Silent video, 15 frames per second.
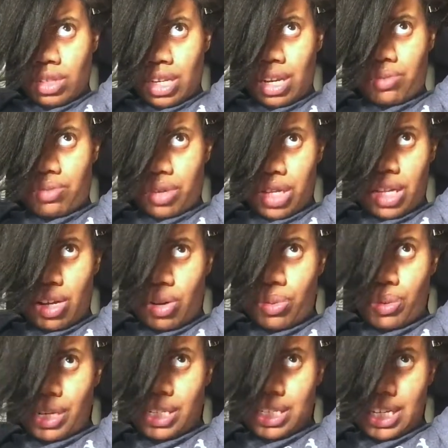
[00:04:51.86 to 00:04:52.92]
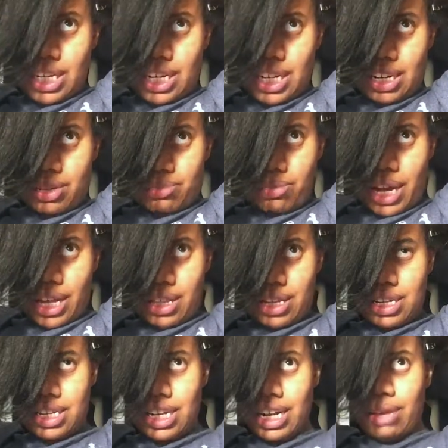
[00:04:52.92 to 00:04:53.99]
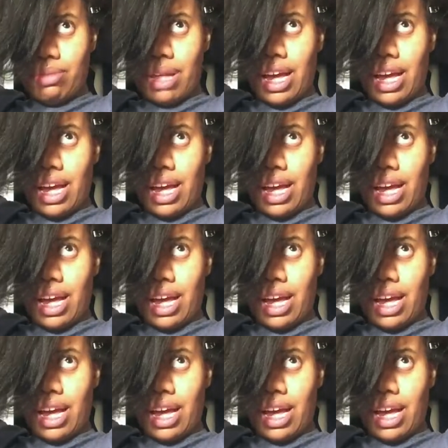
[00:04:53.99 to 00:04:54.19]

I'm really hoping to hit it by the time